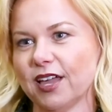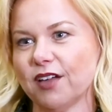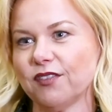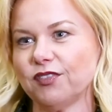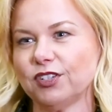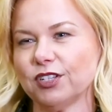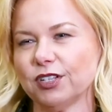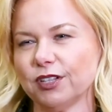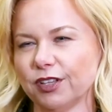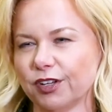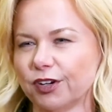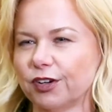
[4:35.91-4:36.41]

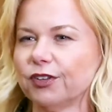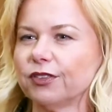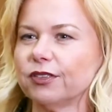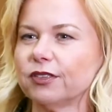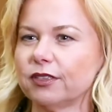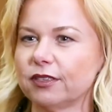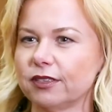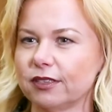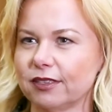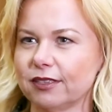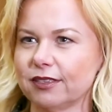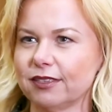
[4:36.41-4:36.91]
have to
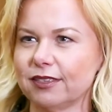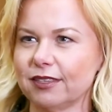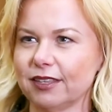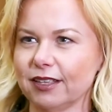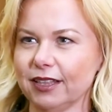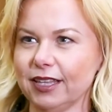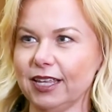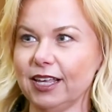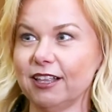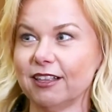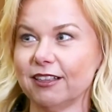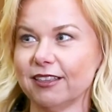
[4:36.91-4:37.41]
learn the
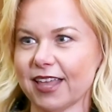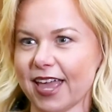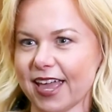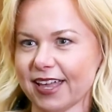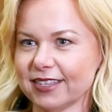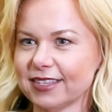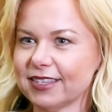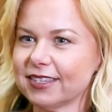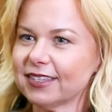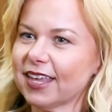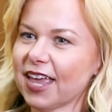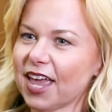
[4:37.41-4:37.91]
legal
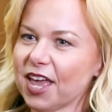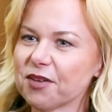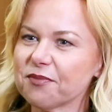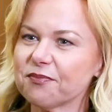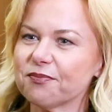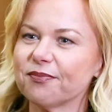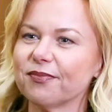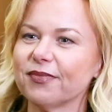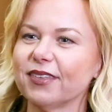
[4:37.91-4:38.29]
landscape